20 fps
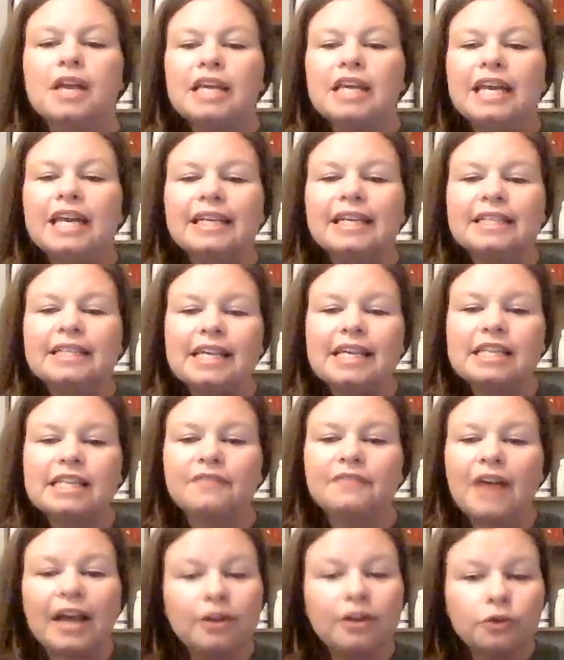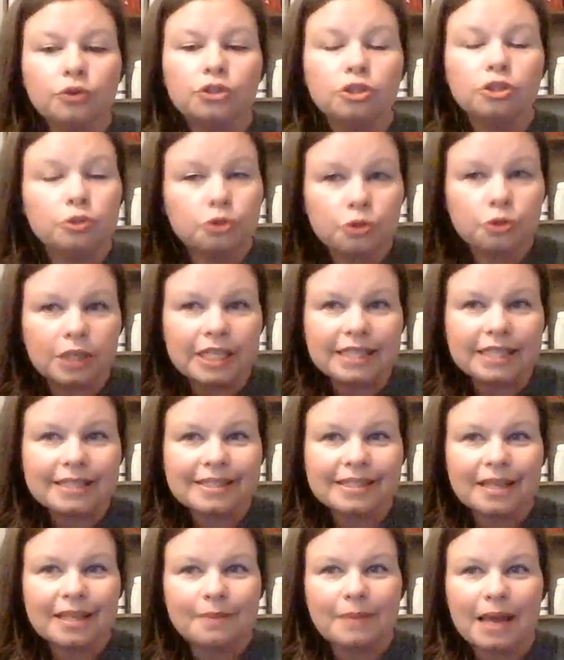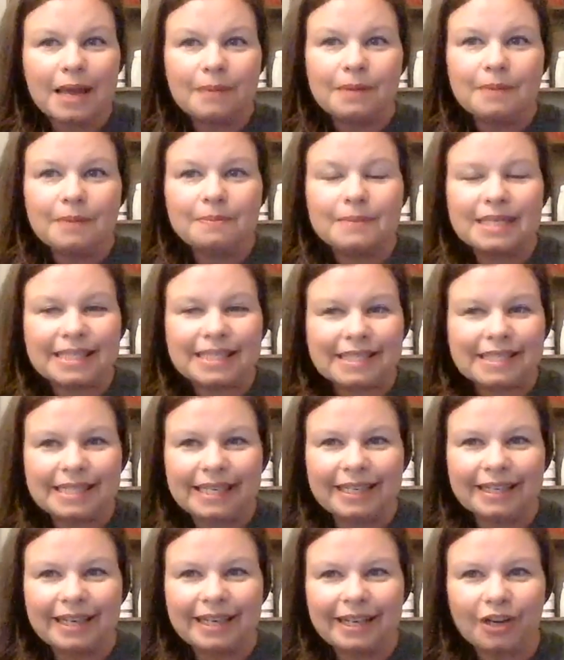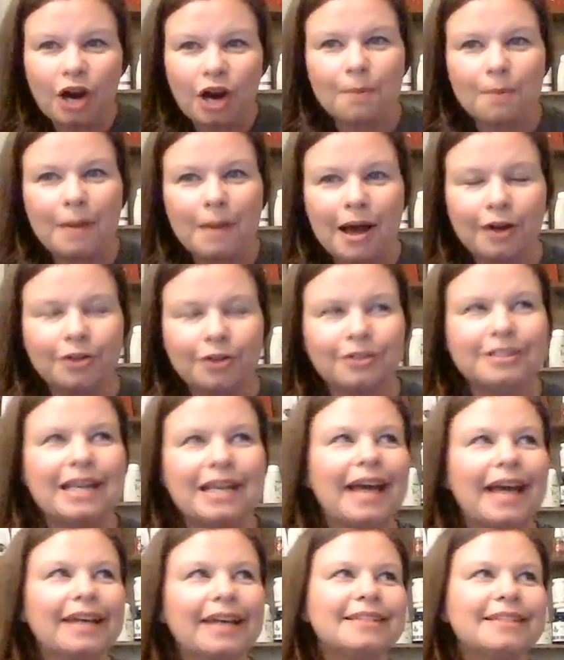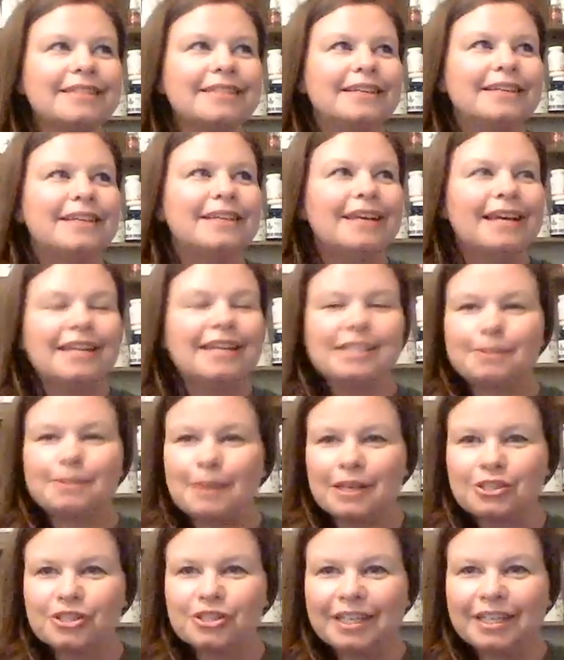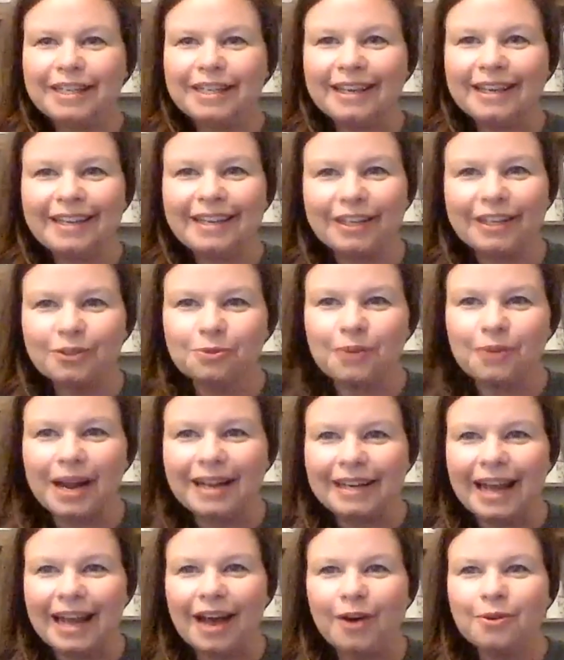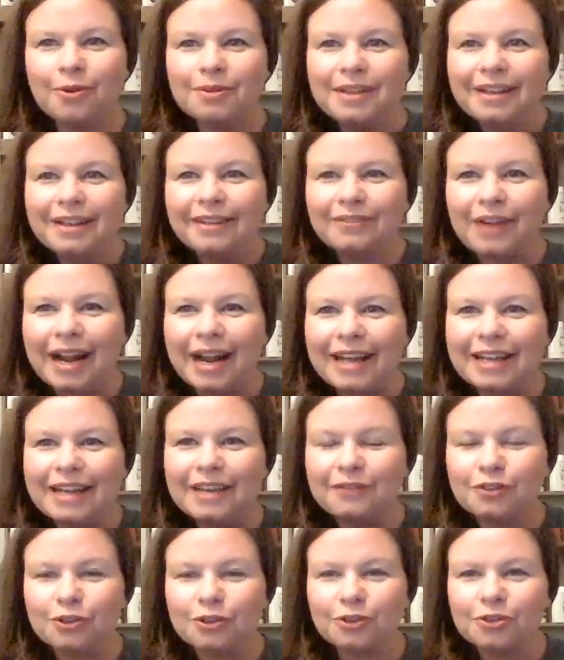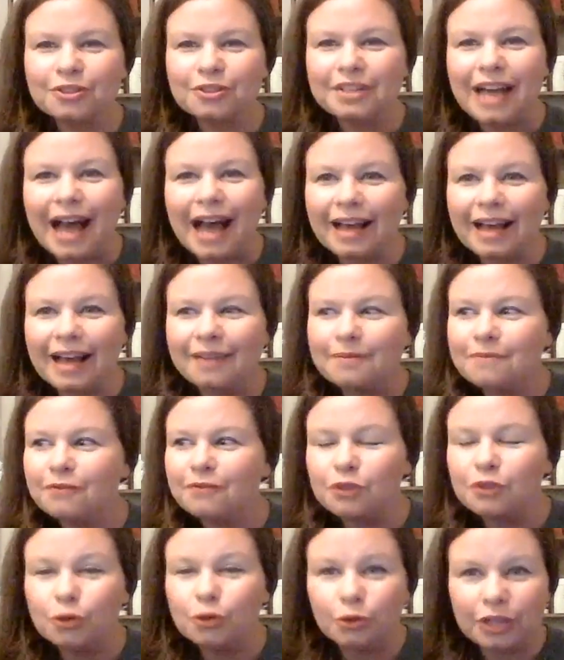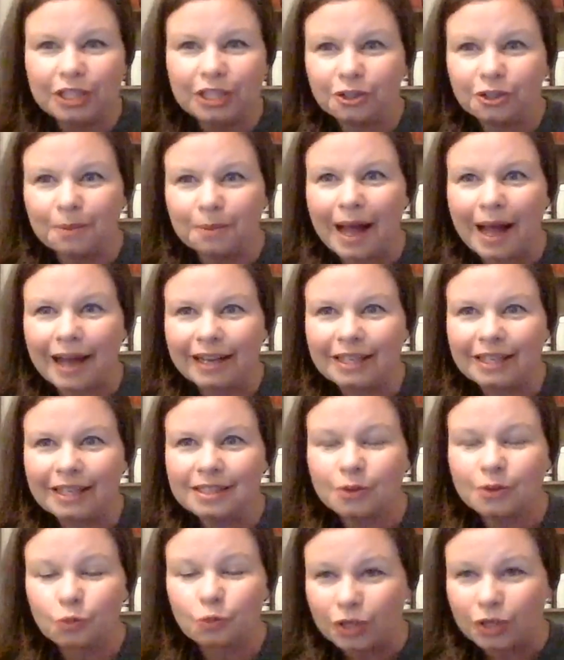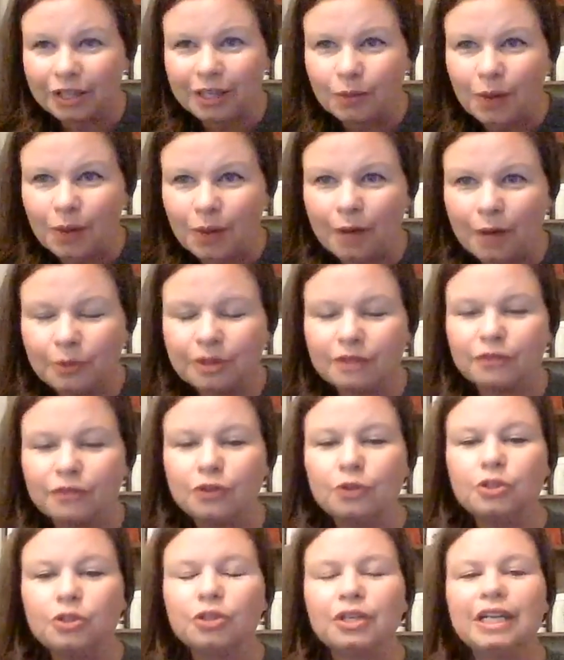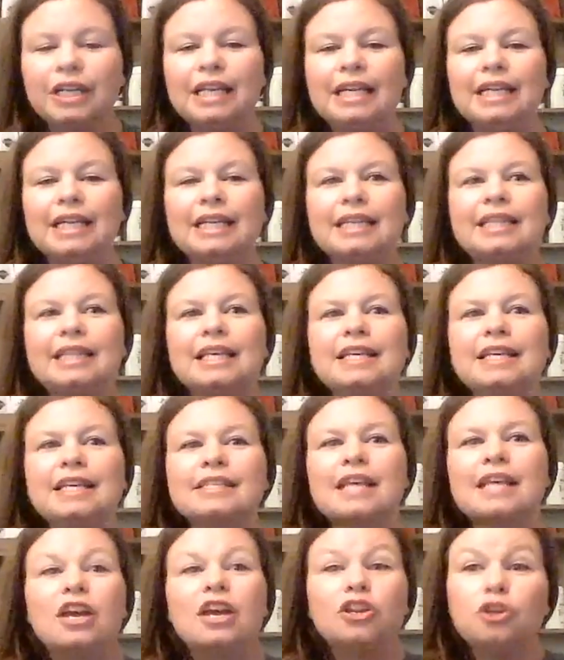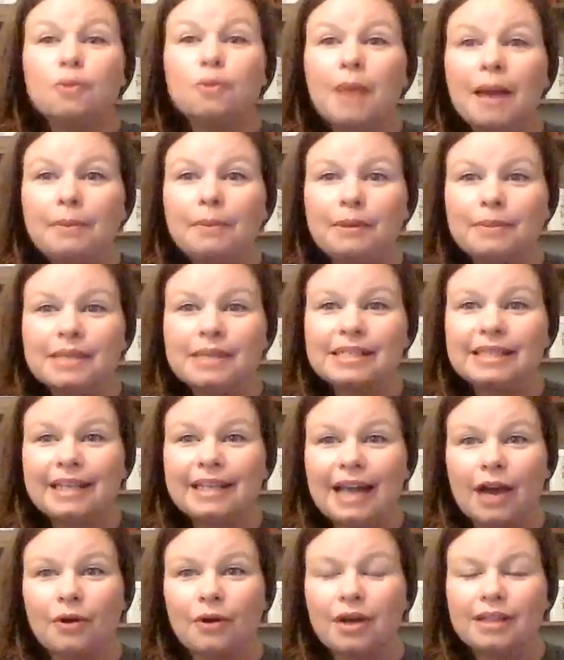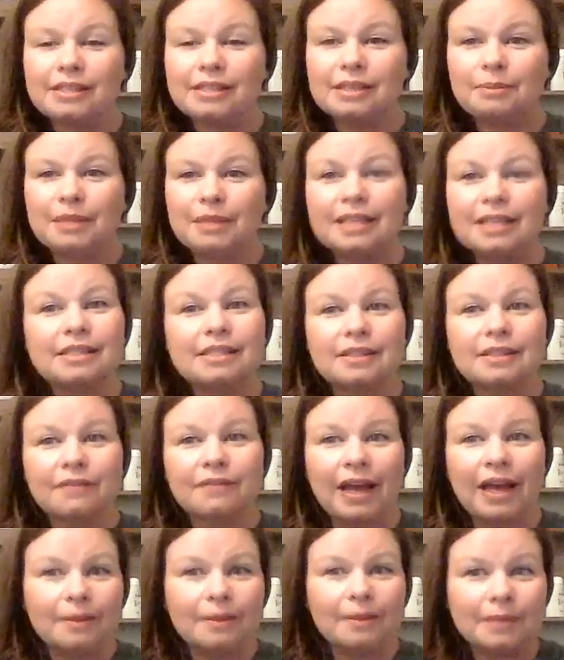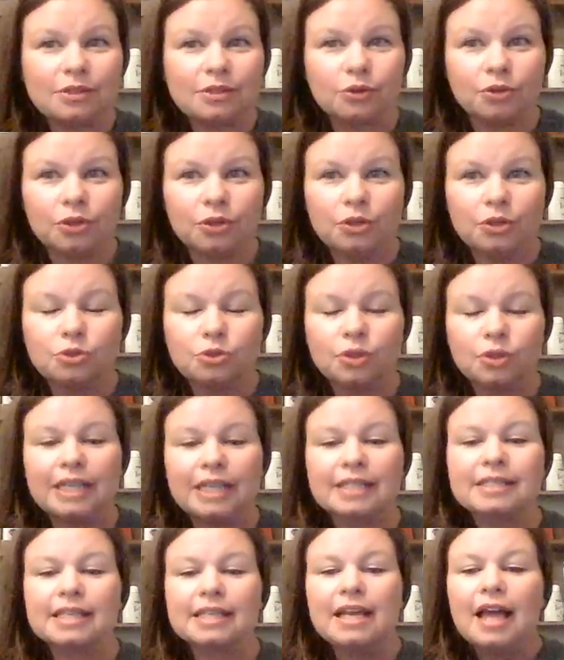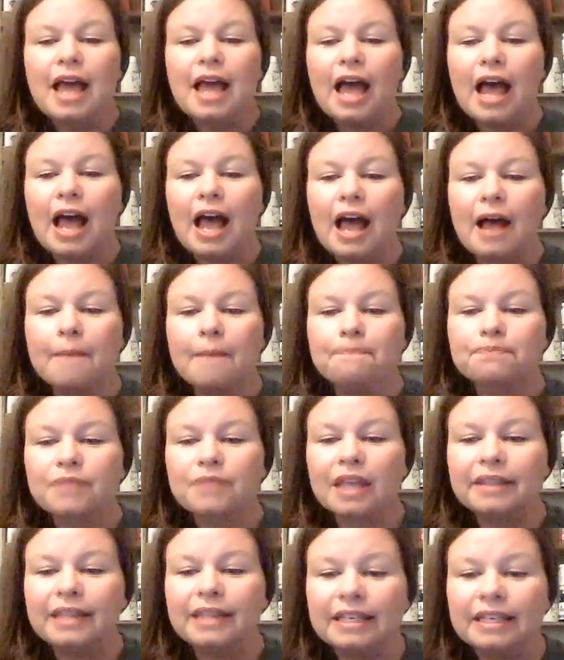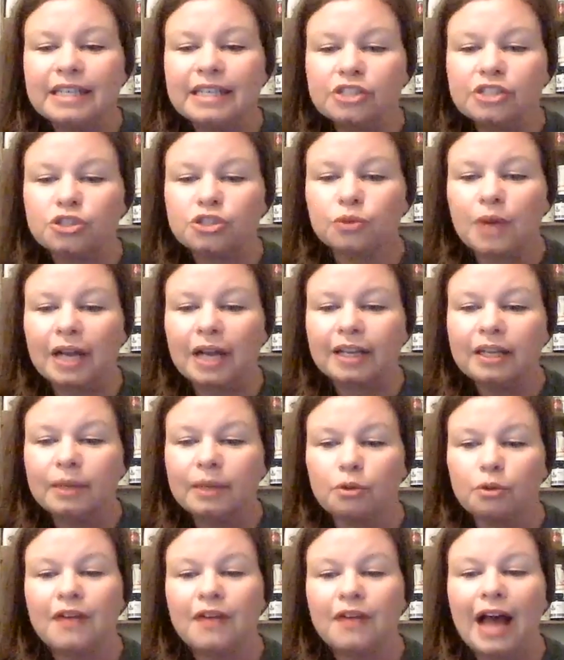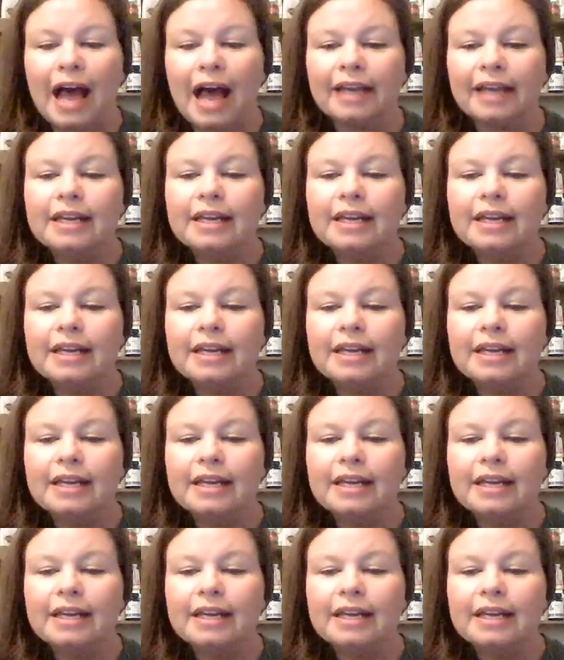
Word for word: It contains vital nutrients that may be missing in our modern diet, especially again right now right if you're not fueling your body really well with the food you're eating and things, you might be missing out on some of these vitamins or nutrients um, that NingXia Red can provide.